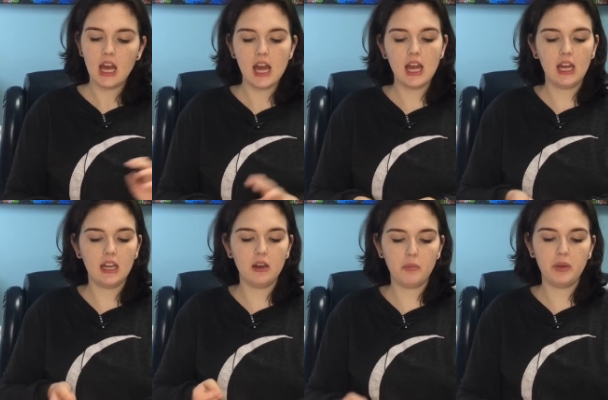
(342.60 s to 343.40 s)

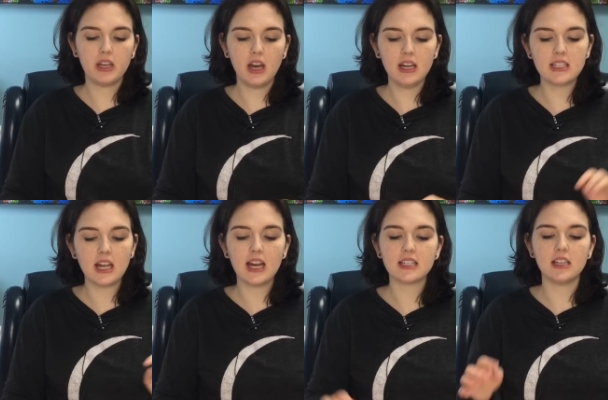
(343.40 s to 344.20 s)
And because it
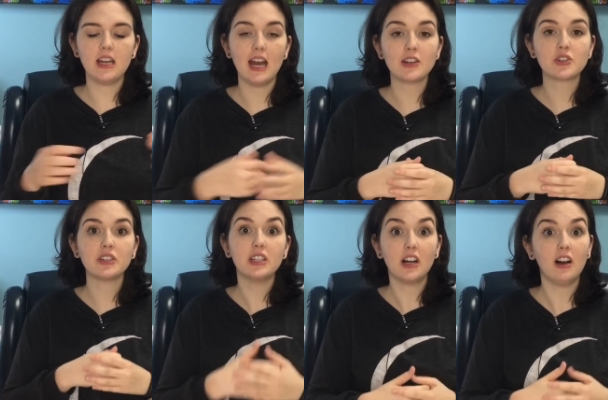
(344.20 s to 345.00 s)
has a
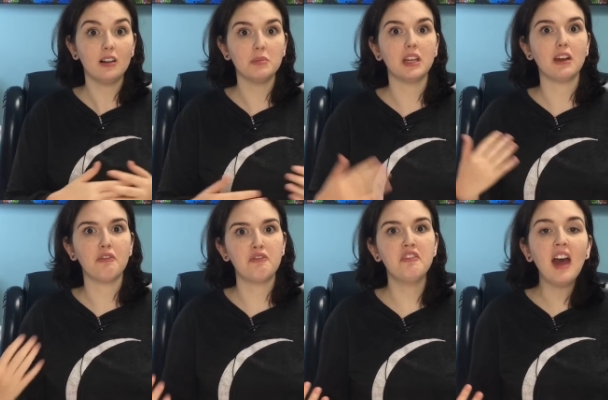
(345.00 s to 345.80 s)
naturally calming
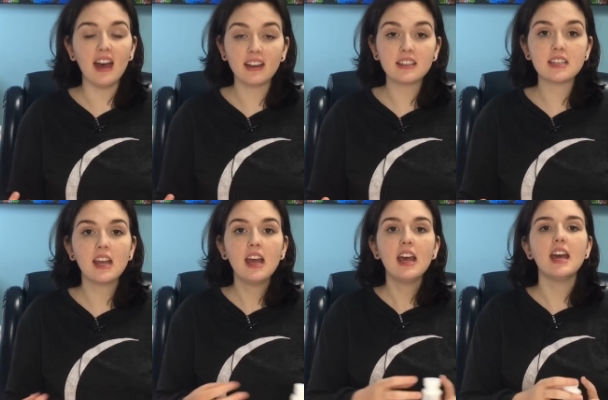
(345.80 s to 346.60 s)
effect,
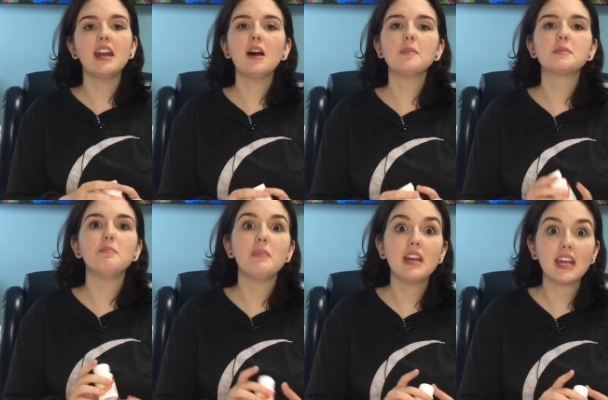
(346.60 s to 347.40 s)
it helps
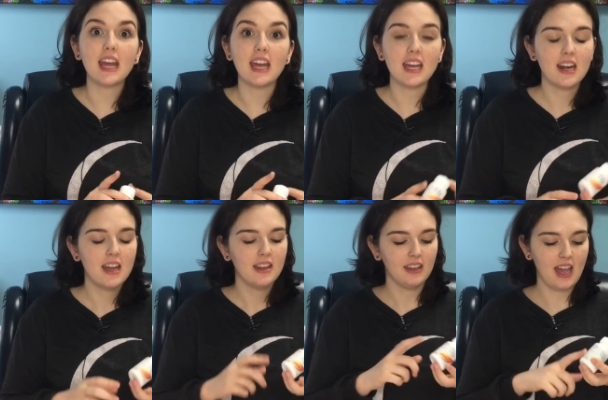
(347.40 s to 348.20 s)
mitigate
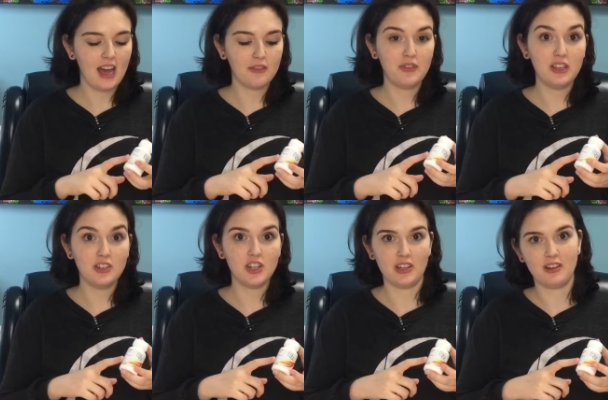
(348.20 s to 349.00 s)
the caffeine
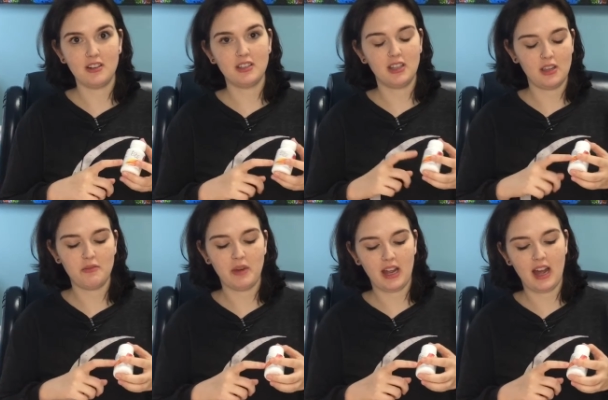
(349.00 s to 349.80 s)
jitters that you
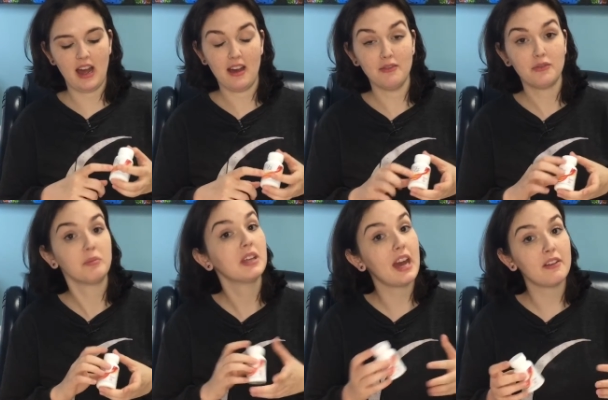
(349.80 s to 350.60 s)
might have from
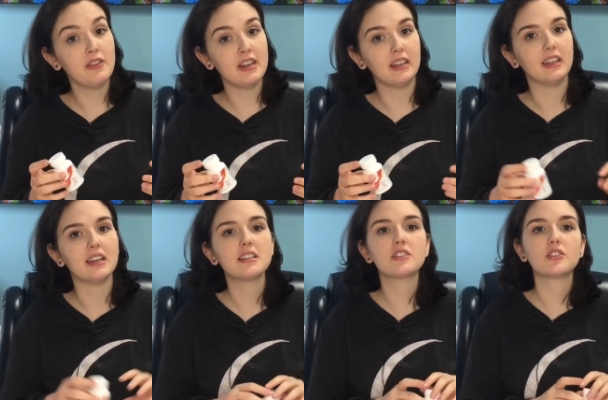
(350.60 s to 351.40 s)
the caffeine in this.